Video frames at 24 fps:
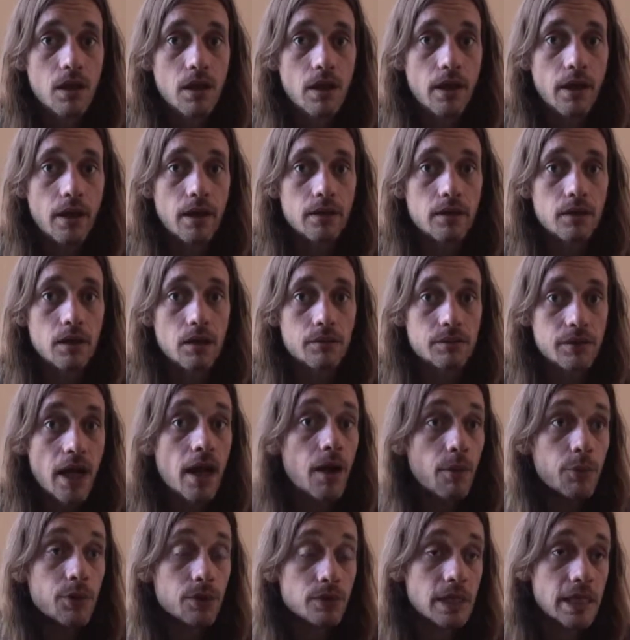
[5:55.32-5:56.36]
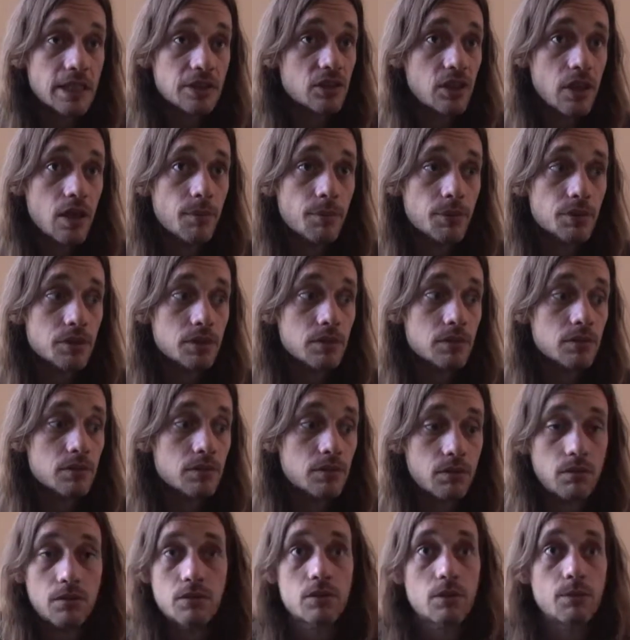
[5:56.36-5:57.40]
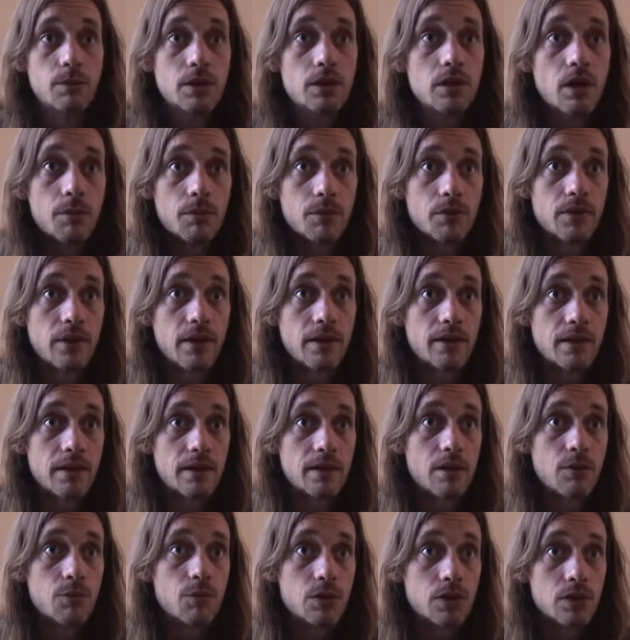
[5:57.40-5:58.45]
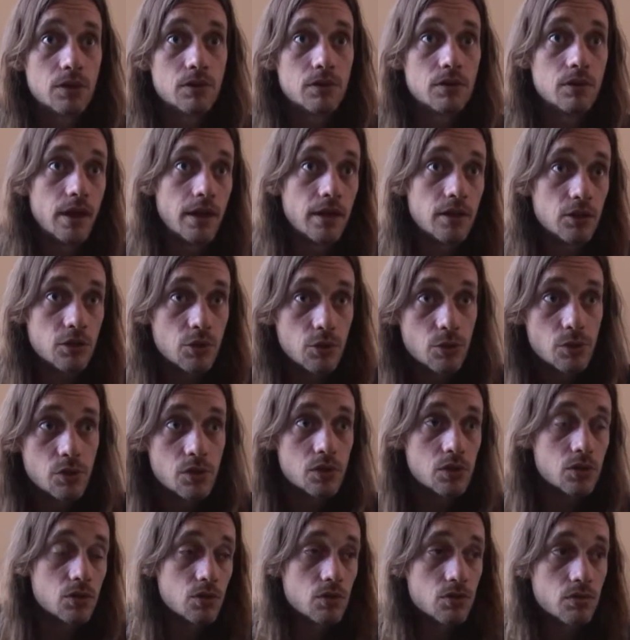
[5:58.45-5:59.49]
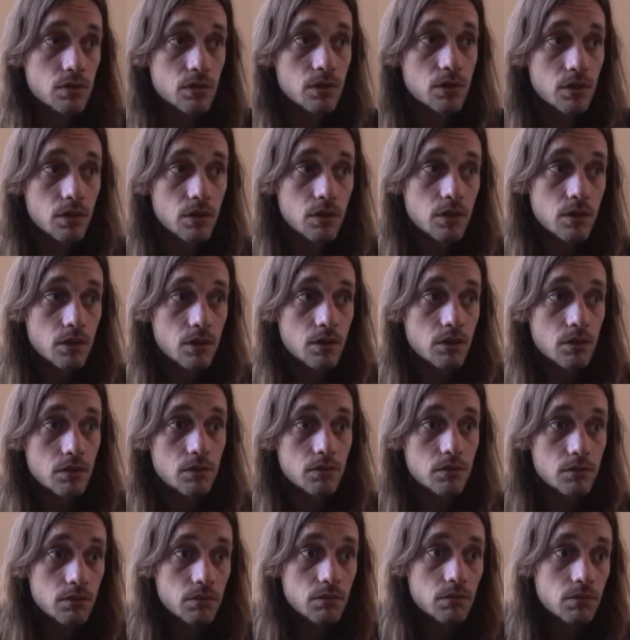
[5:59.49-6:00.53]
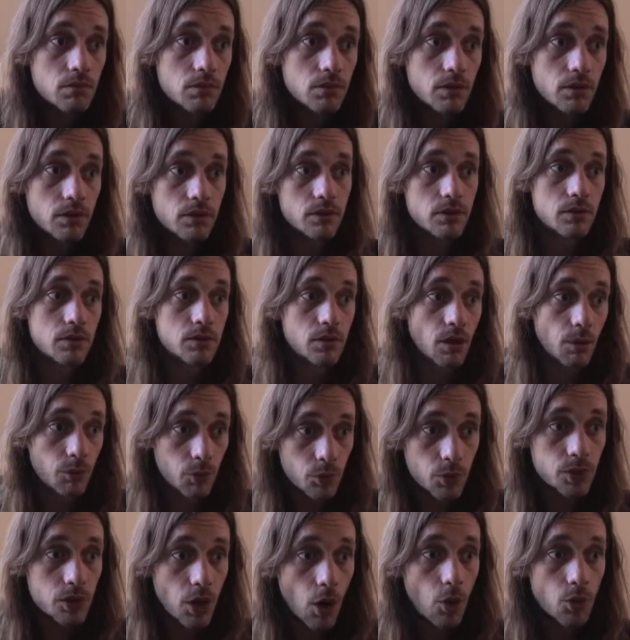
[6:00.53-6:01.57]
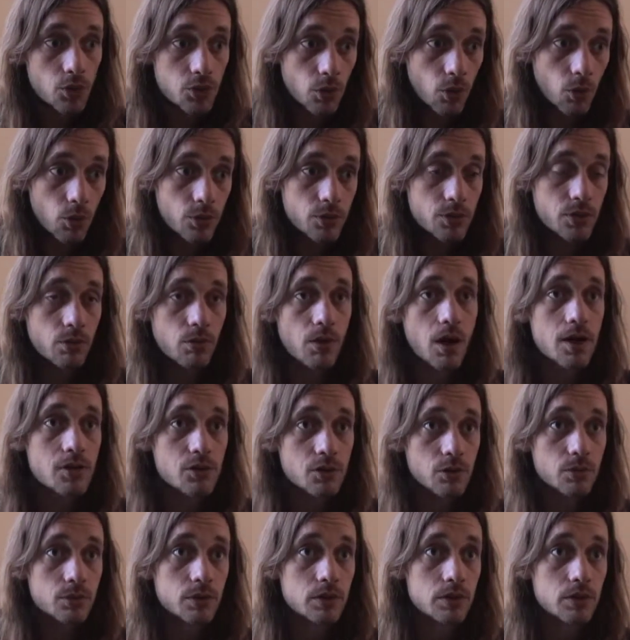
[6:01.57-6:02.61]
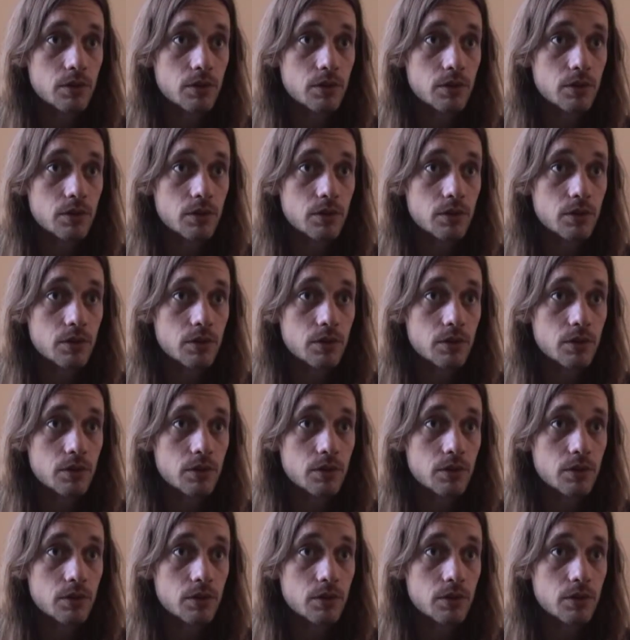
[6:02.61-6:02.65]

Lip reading: Yeah, we were actually able to earn some income with that we could then use to, some would go towards the Rhizome